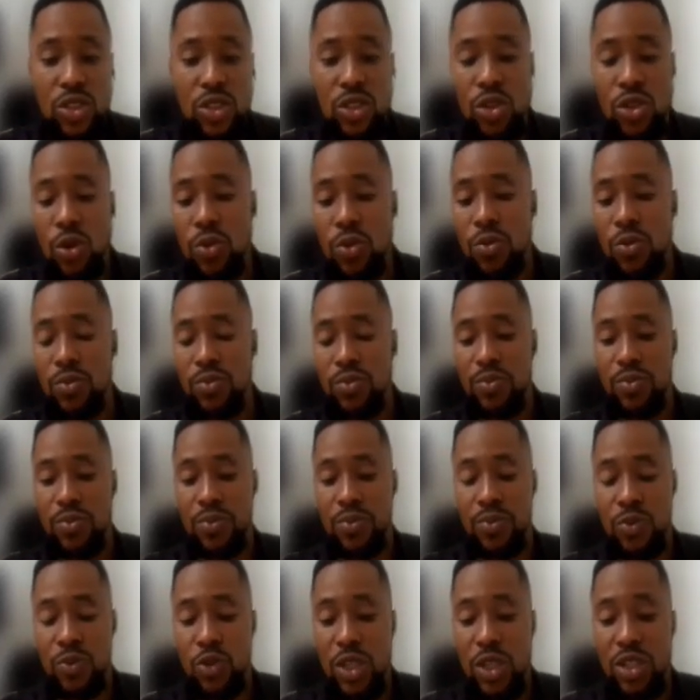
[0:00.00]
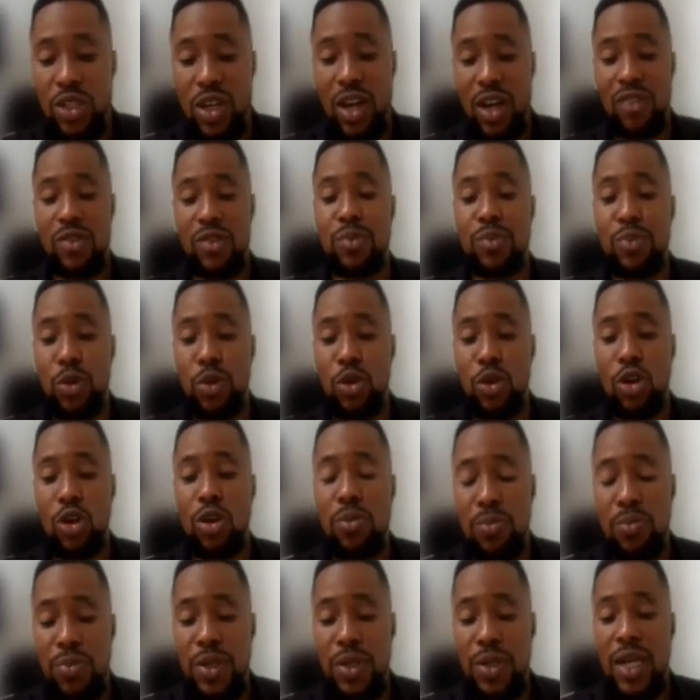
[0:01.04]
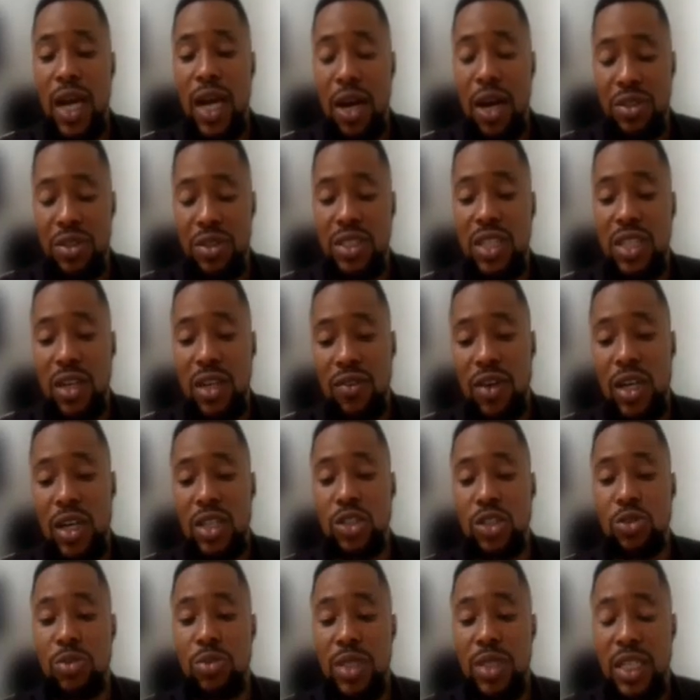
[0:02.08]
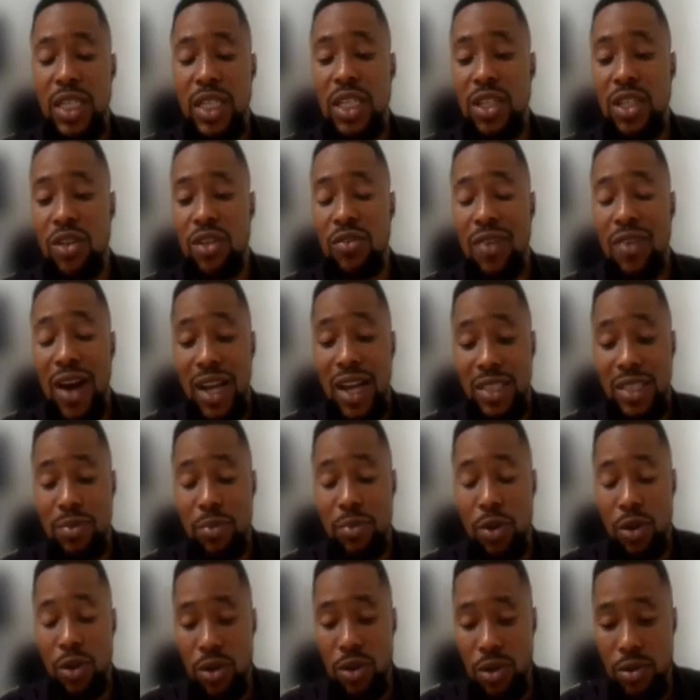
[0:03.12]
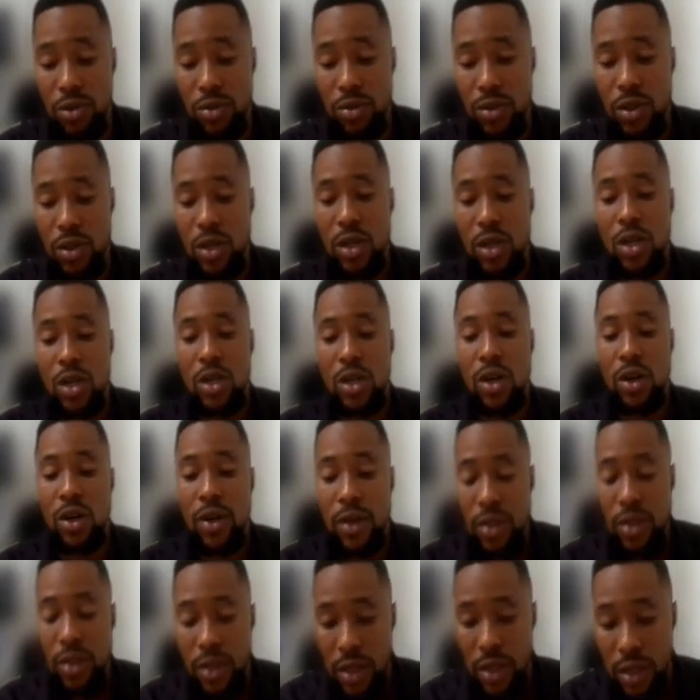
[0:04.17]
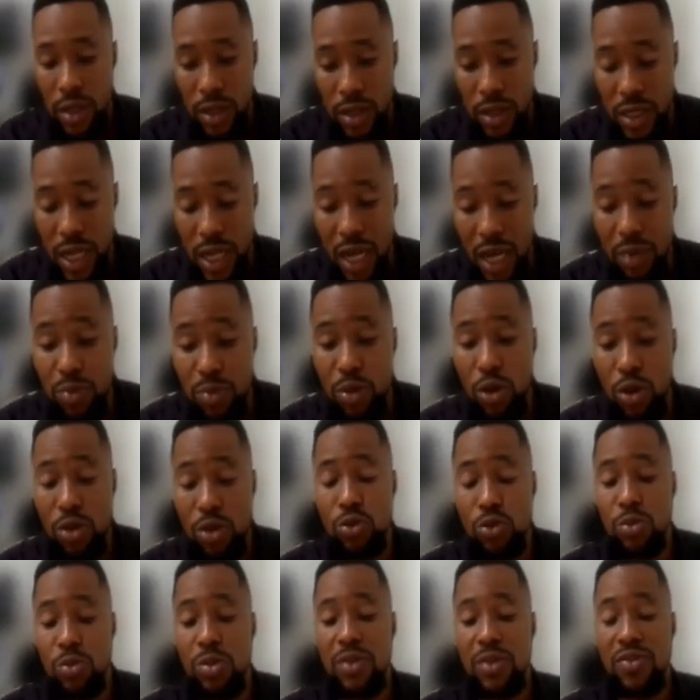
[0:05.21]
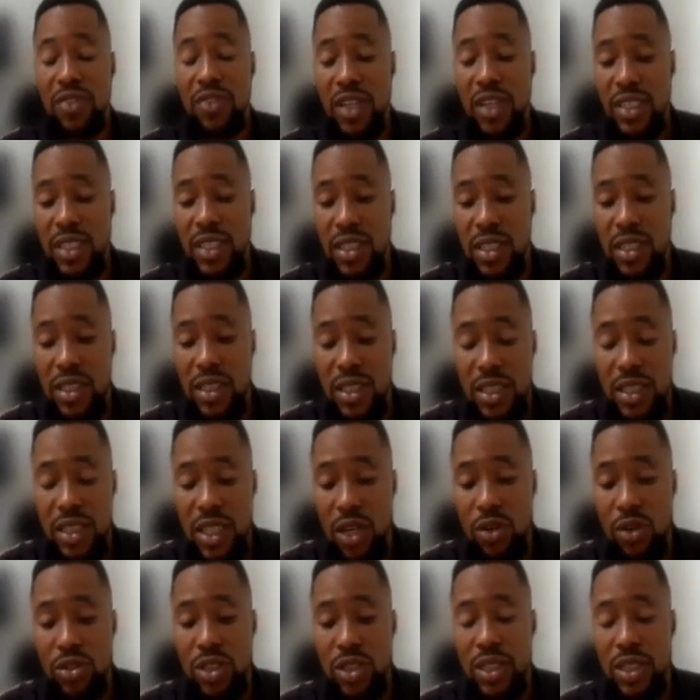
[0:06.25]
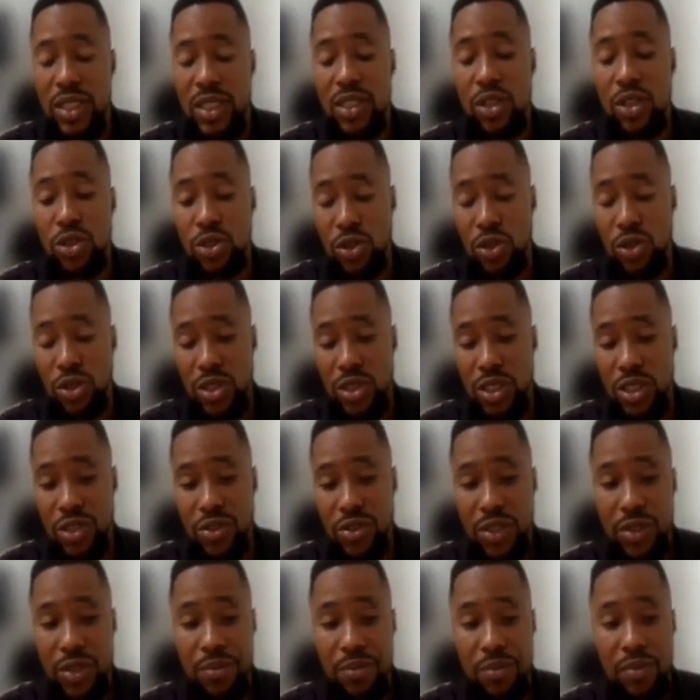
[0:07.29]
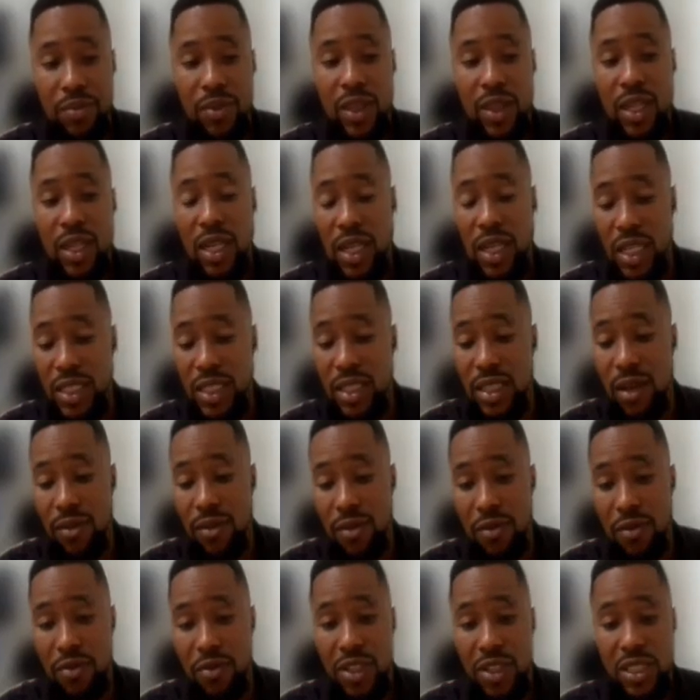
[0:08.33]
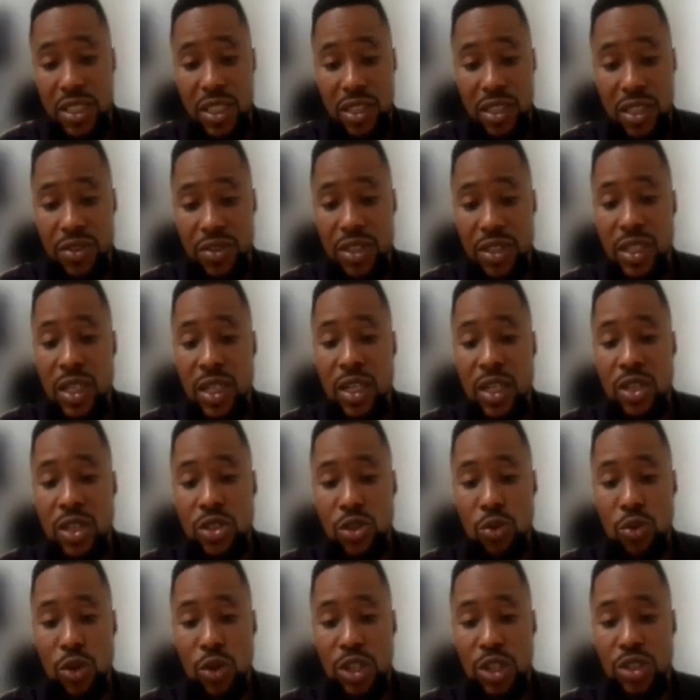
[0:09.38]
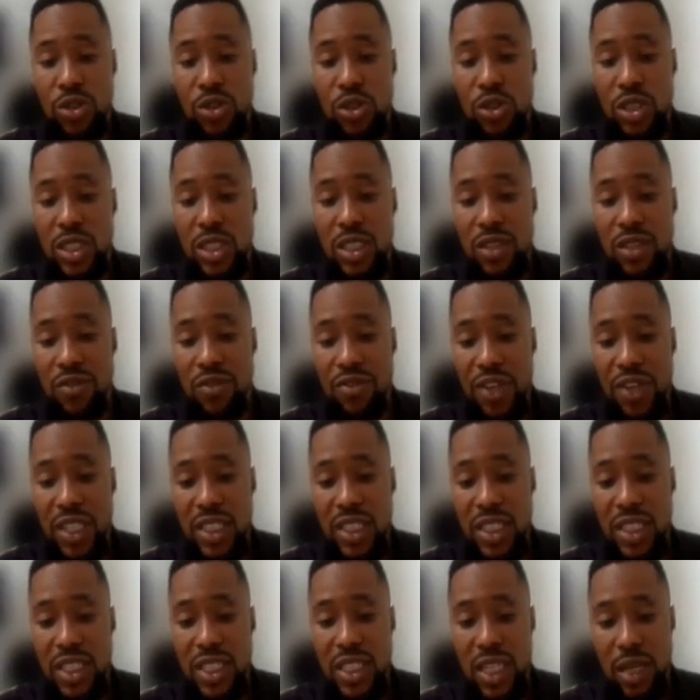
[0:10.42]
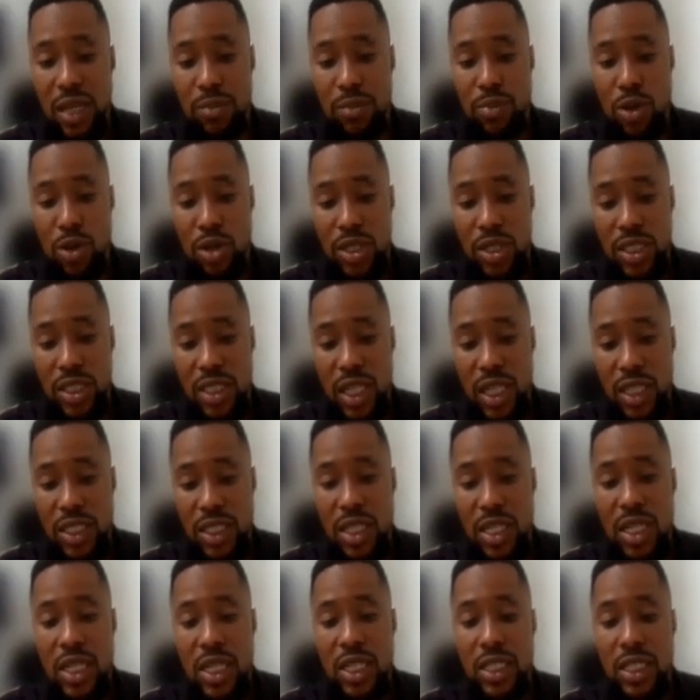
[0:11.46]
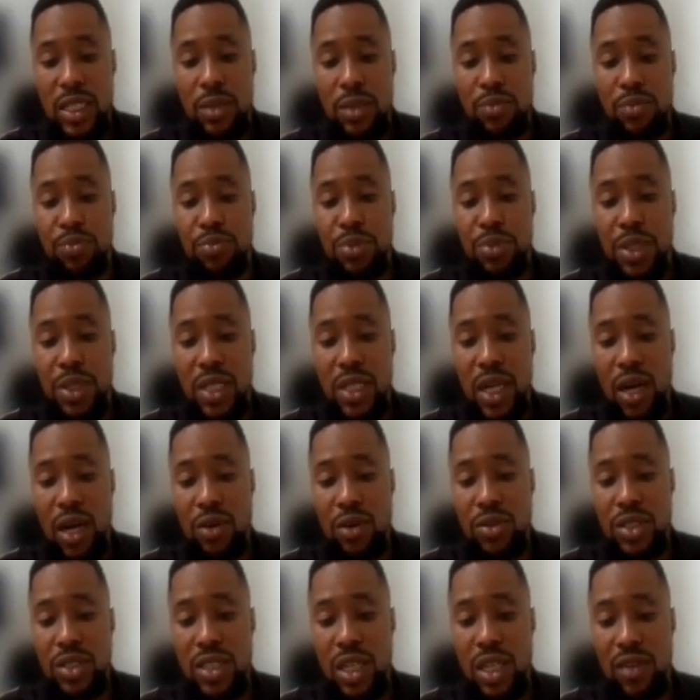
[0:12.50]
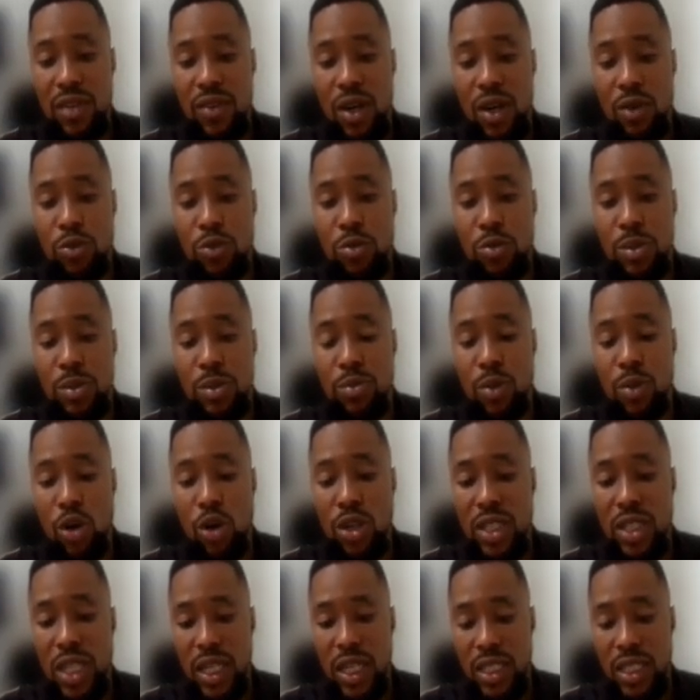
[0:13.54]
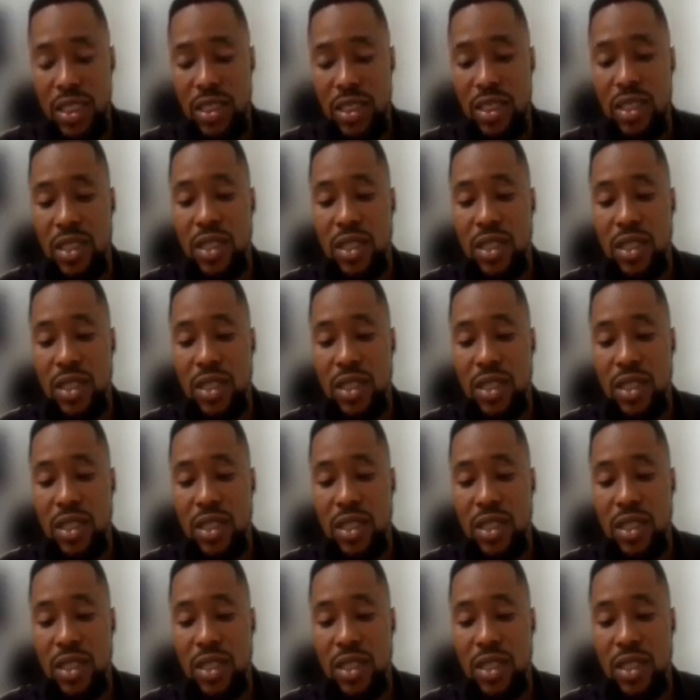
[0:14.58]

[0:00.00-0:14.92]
So when you have a prolonged PR interval, you'll be thinking of heart block. The heart block could be first degree, second degree, or third degree. Let's start from first degree. So what you notice in first degree heart block is that the PR interval will be more than